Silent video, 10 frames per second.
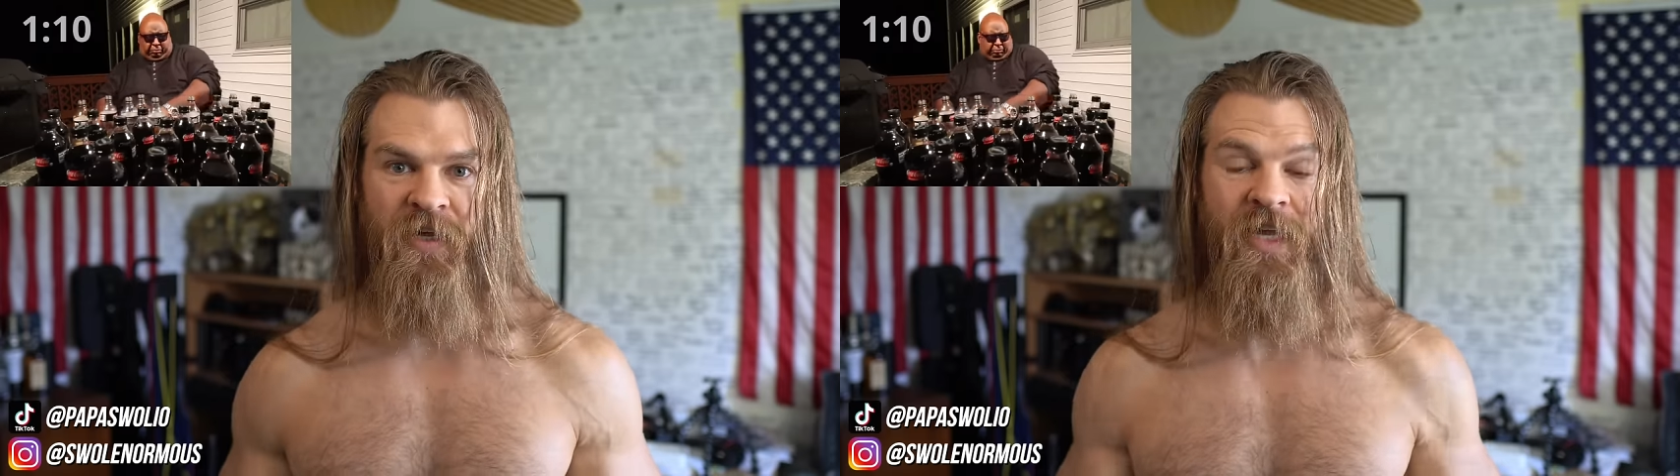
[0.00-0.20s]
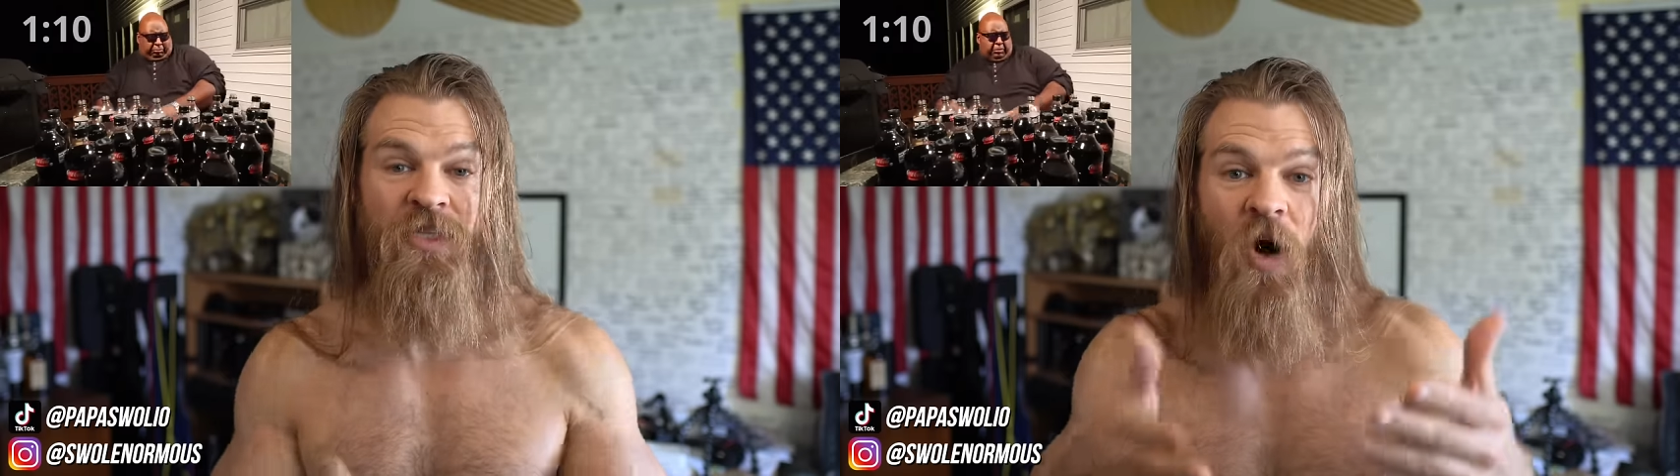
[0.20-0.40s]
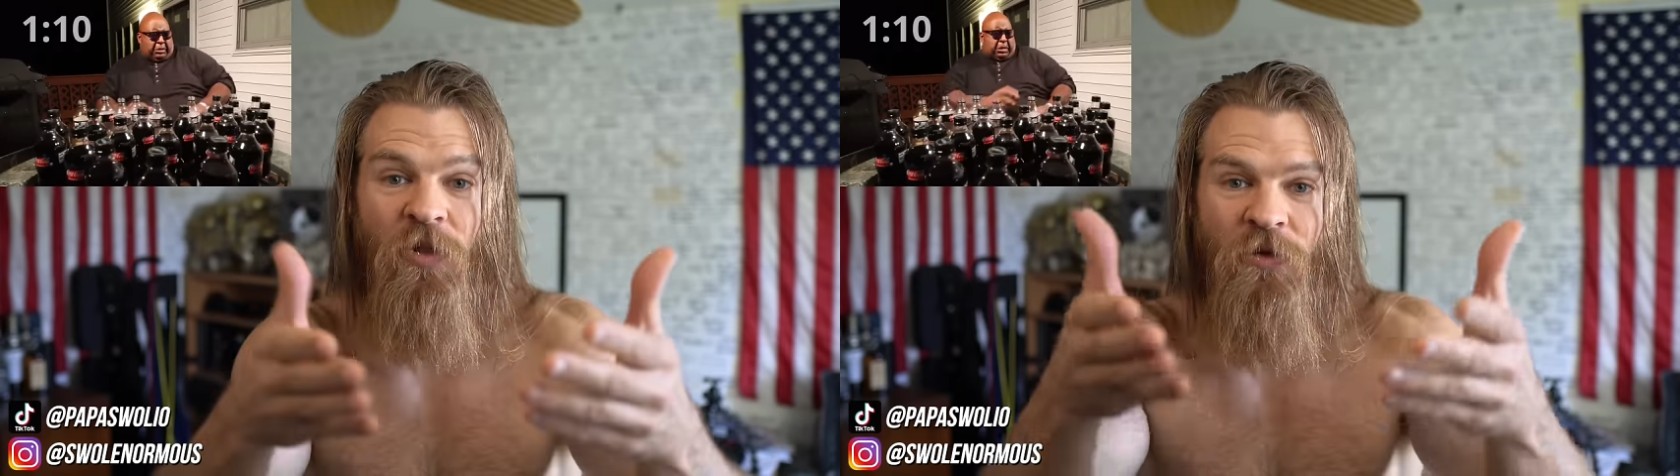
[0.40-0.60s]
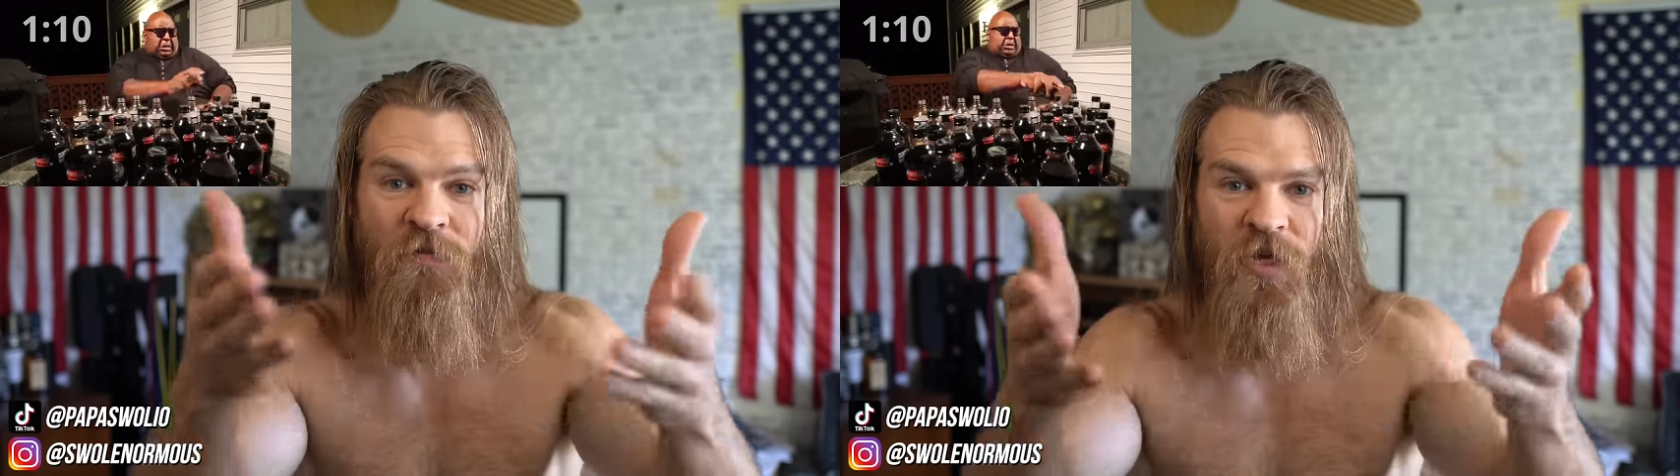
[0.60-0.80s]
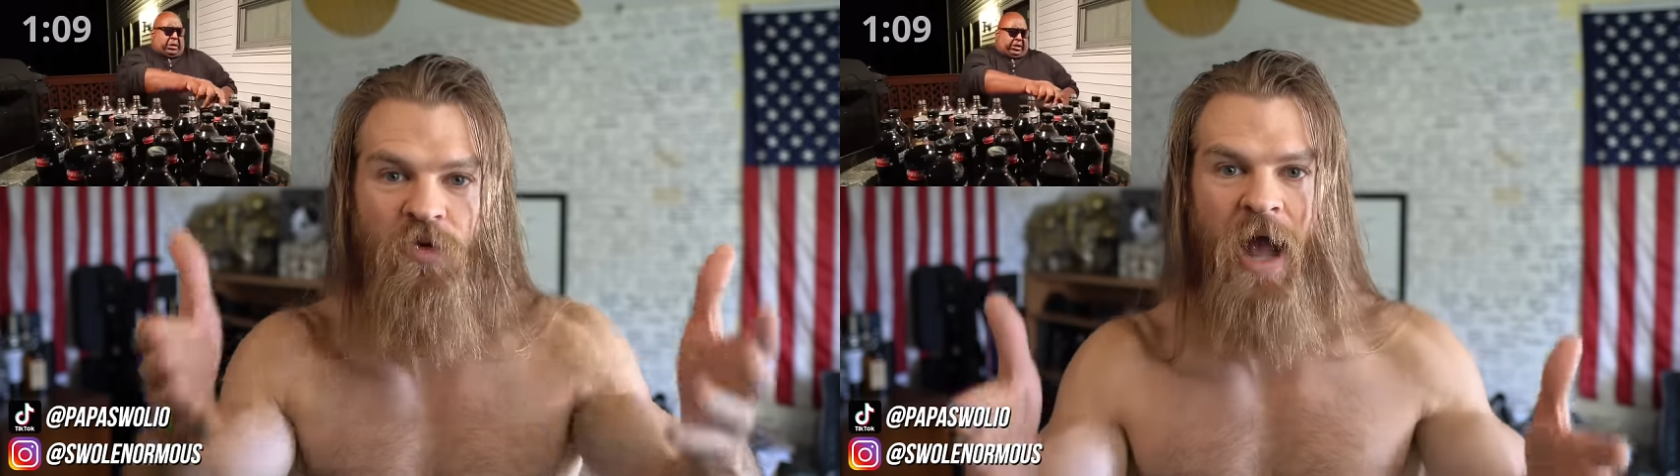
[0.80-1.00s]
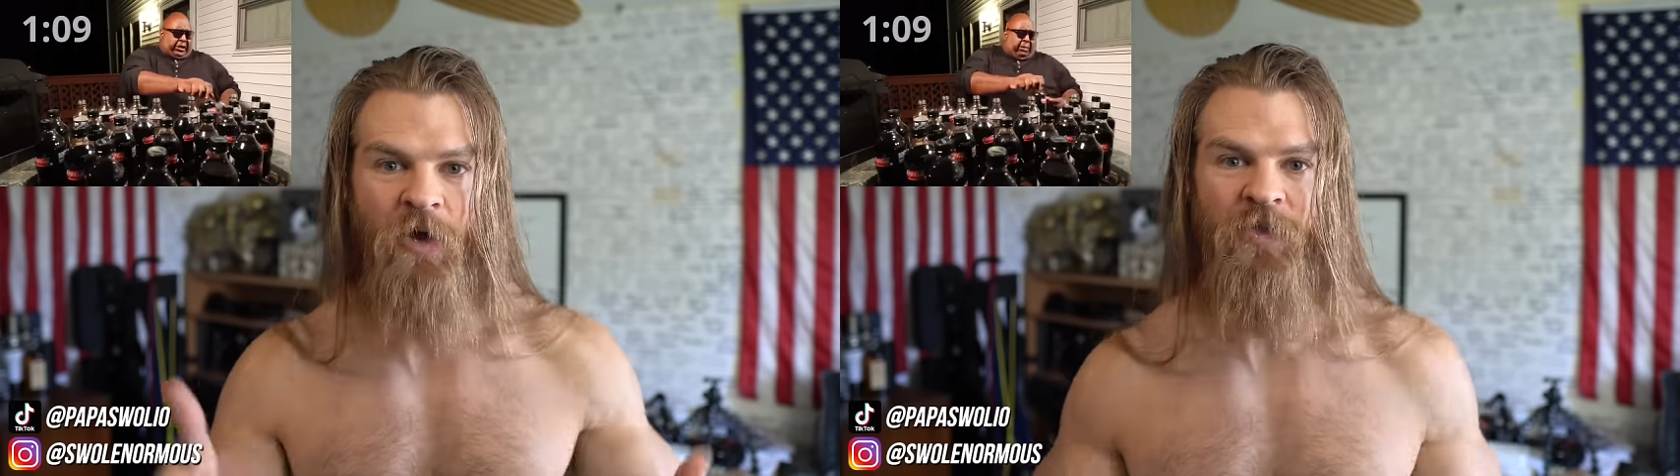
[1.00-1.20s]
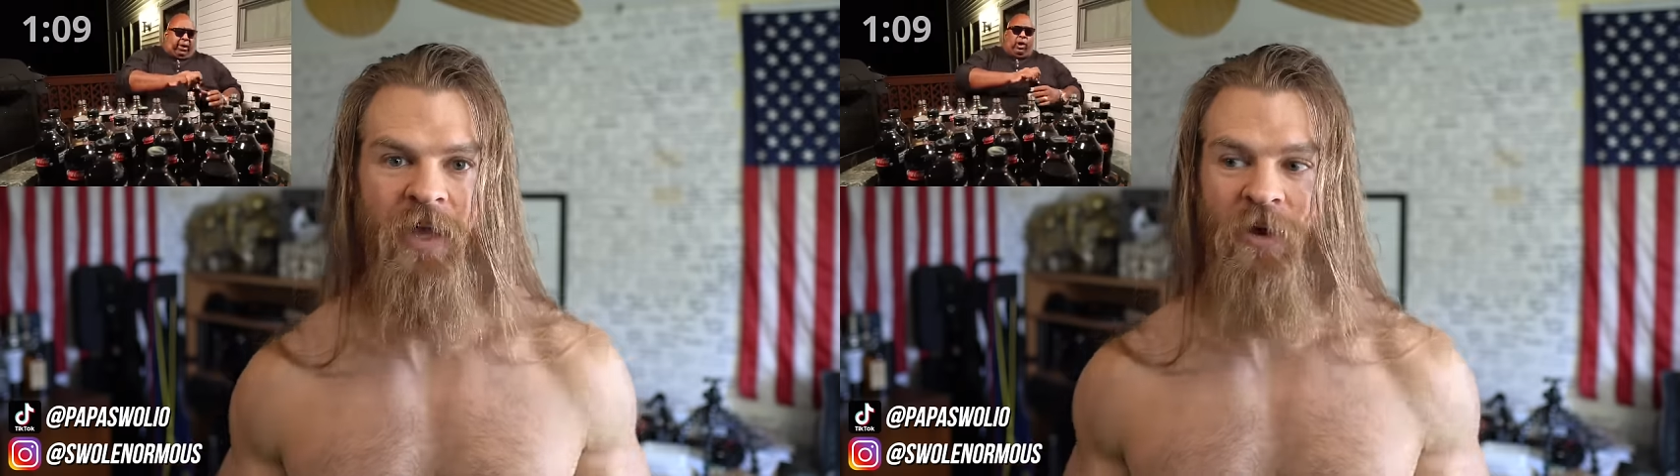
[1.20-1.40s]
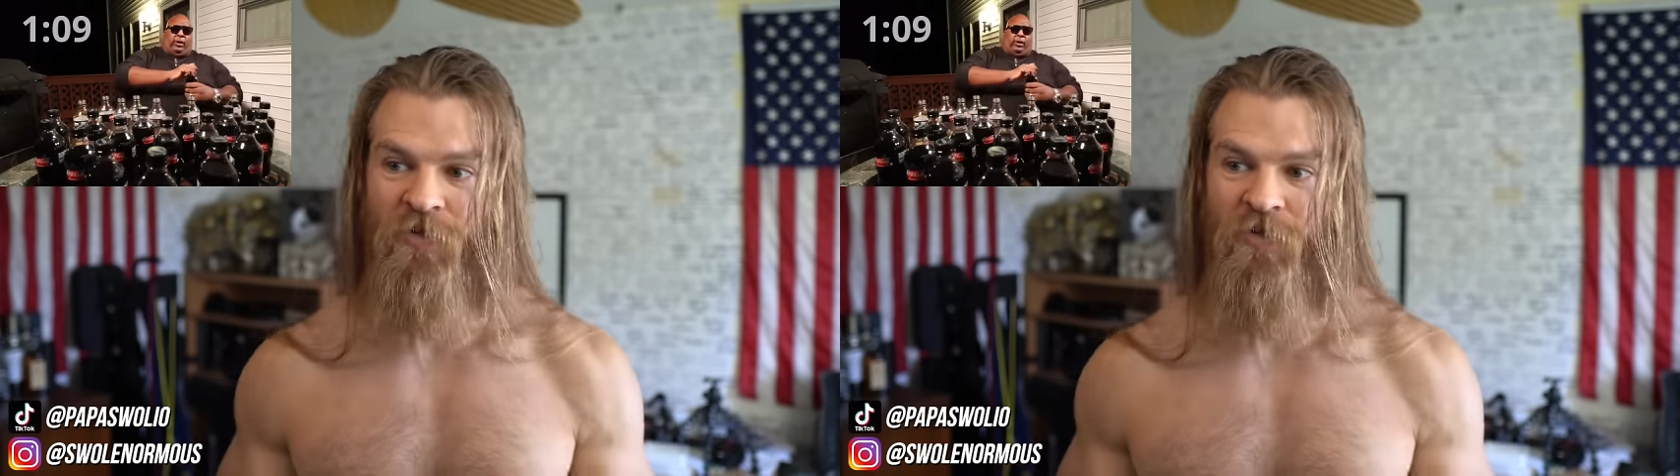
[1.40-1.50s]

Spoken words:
It's all of you out there